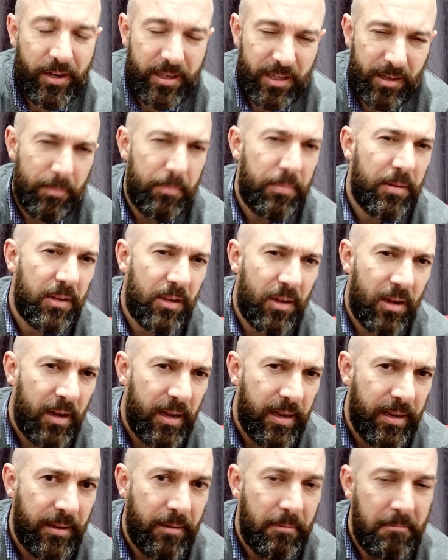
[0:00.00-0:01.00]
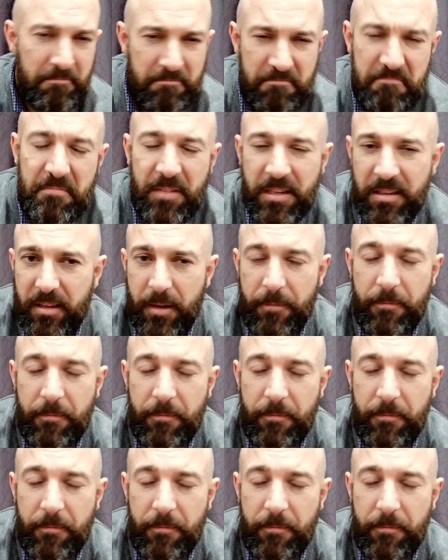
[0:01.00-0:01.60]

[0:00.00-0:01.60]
I can apply, let's say,